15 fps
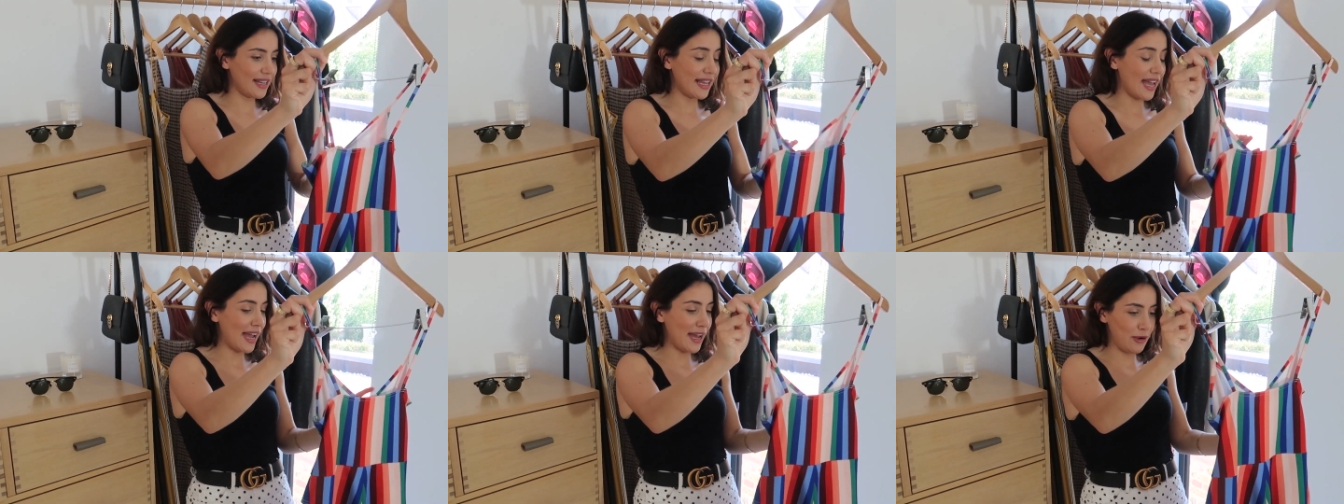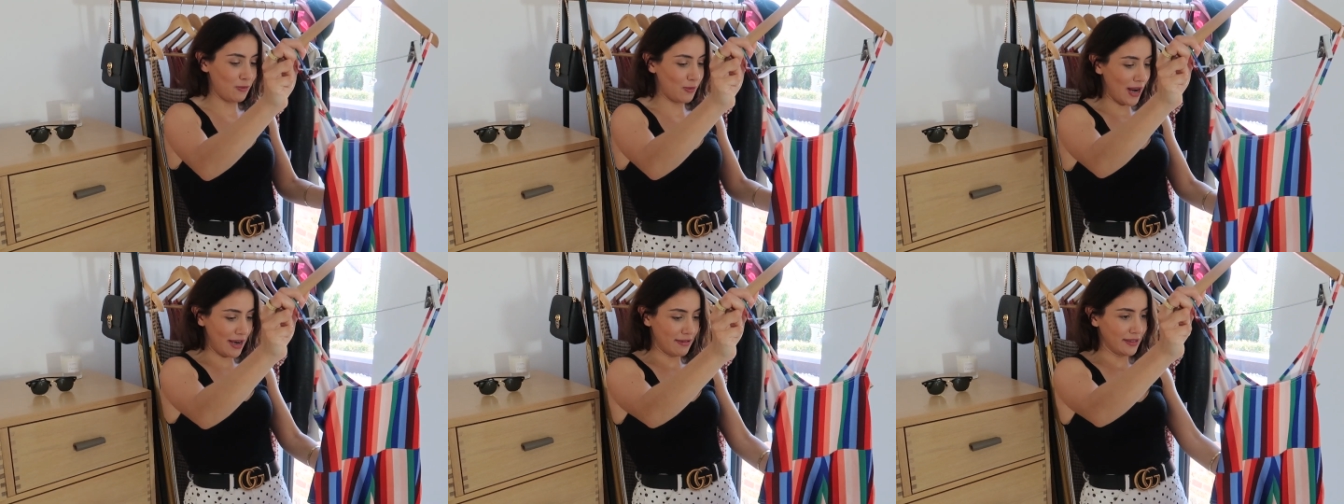again,
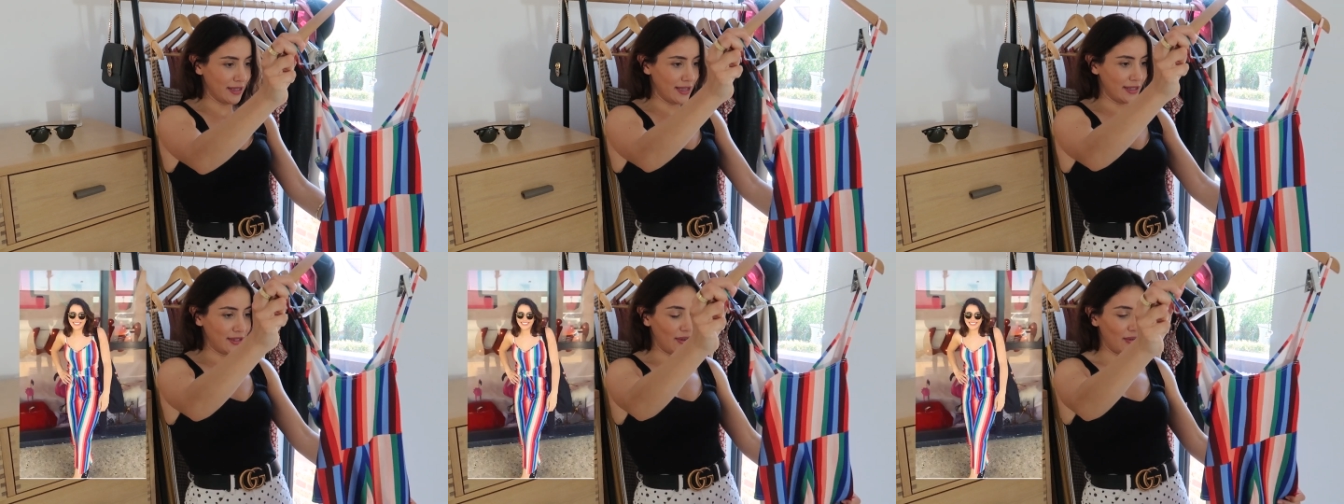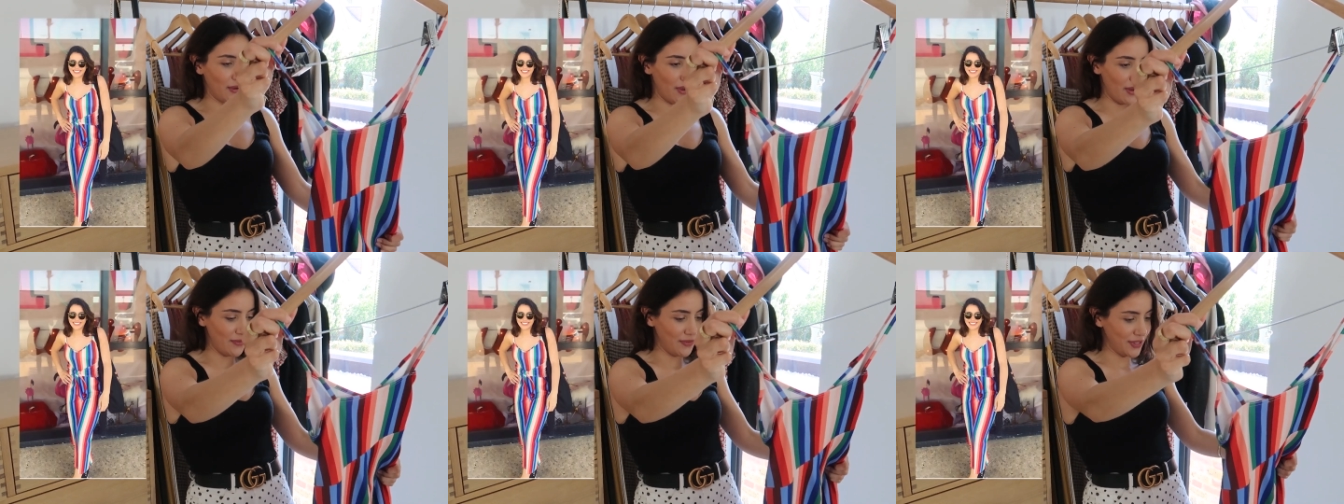wearing this
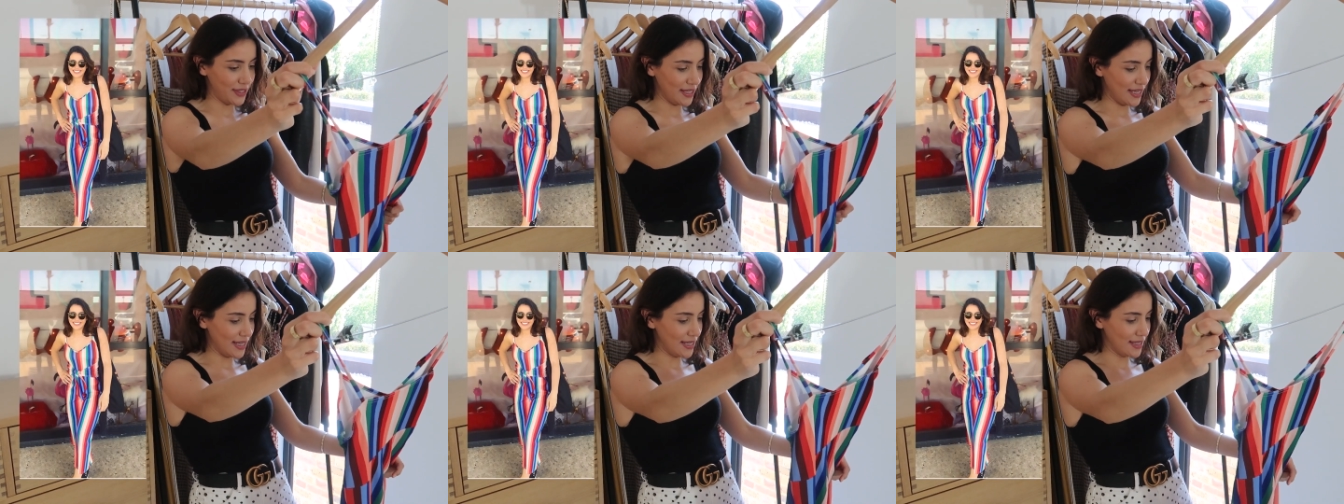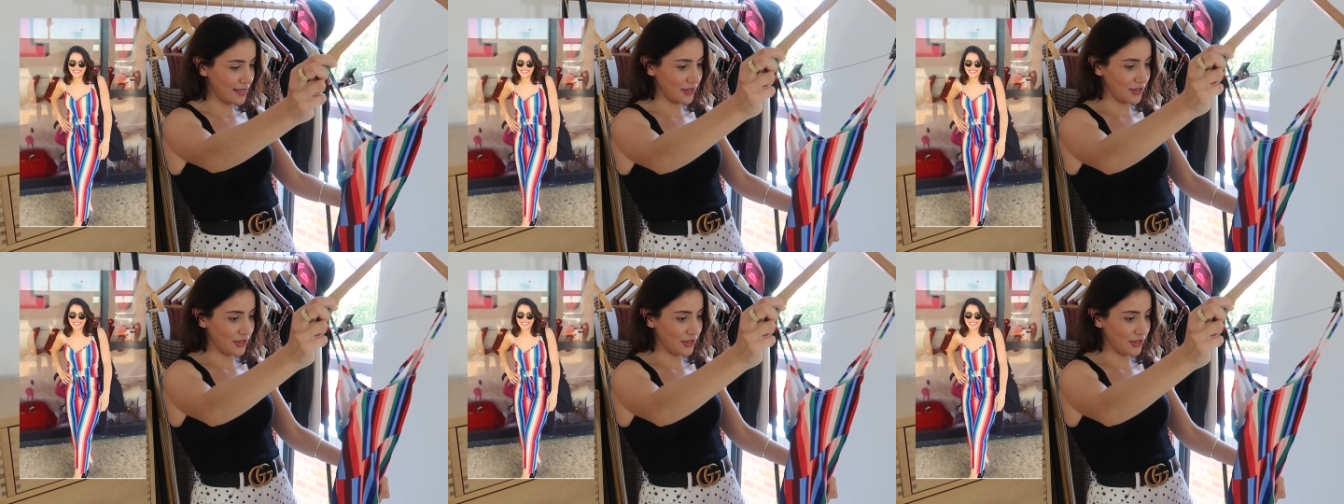overseas